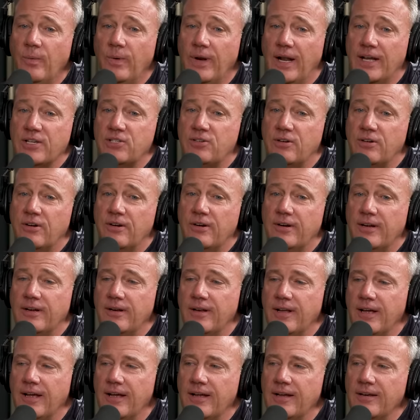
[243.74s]
when I
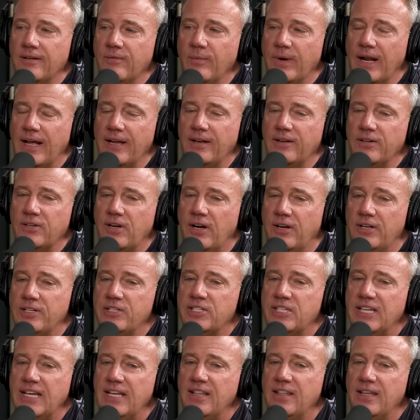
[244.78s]
started, when I could
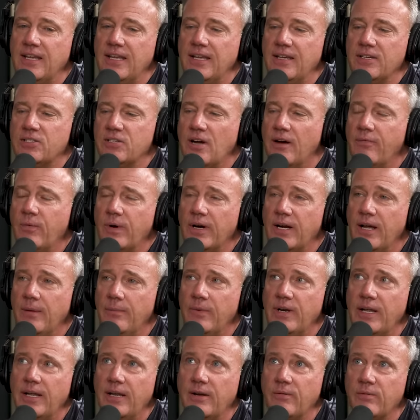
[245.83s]
see the software
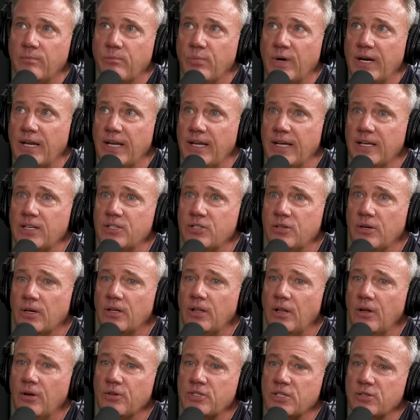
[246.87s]
company and bringing it to a
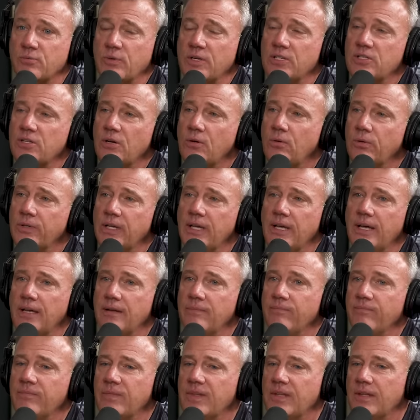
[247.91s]
close as we sold
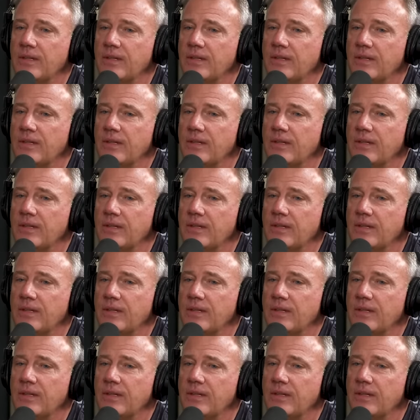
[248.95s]
it,